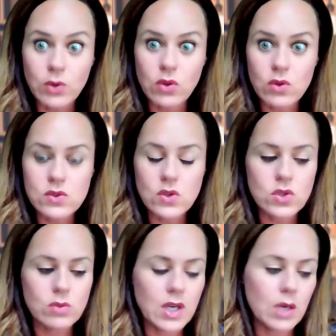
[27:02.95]
of those
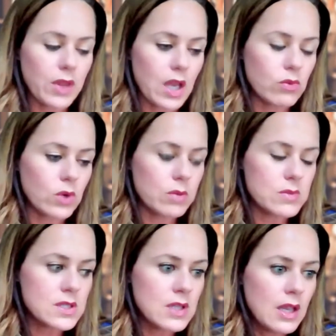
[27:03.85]
social media
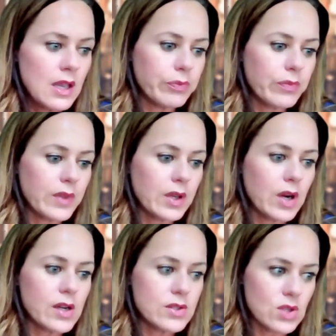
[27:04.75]
platforms.
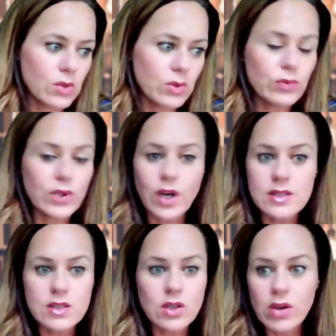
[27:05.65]
Also, with regard
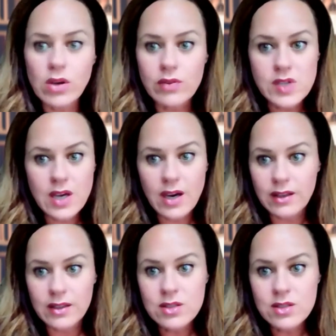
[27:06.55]
to going off to
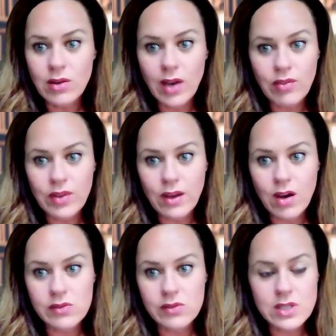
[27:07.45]
college, having that
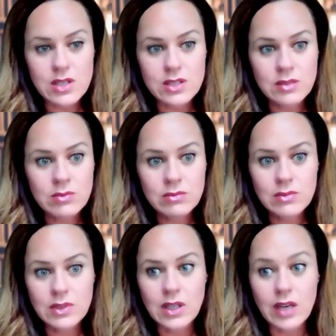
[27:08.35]
conversation,
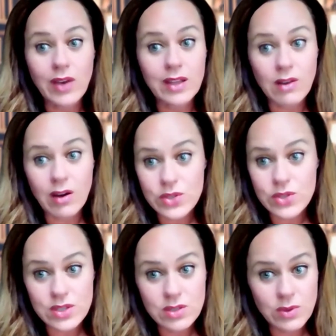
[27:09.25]
I've had the
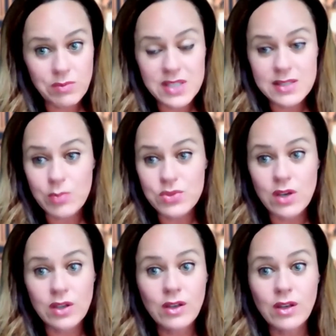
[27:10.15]
conversation with my
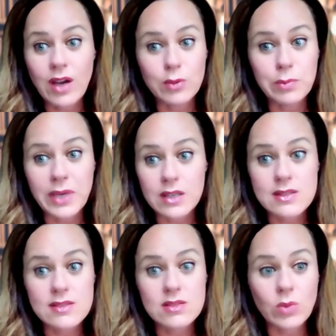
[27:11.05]
stepdaughter, have a buddy
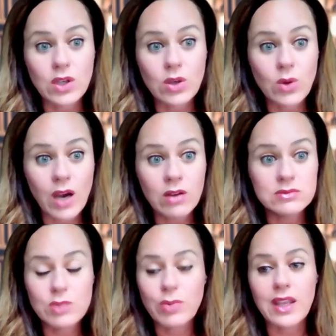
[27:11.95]
system when you go out.
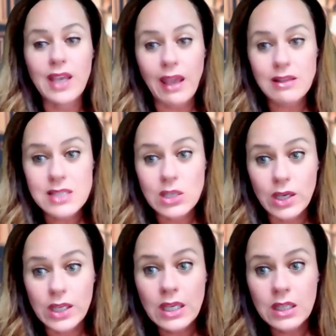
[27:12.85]
She probably hates
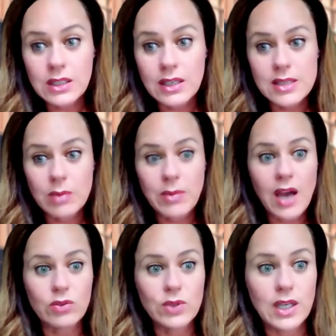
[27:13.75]
hearing it because I'm
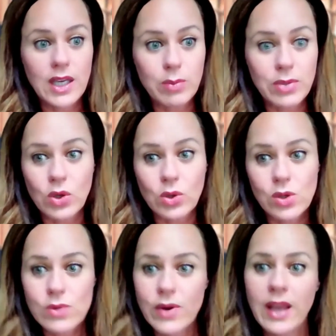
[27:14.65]
not really hip and
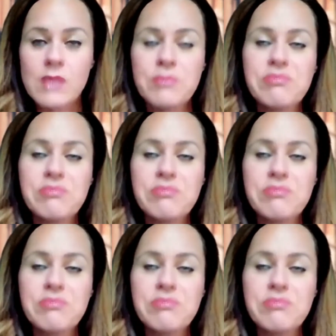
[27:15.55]
cool, right?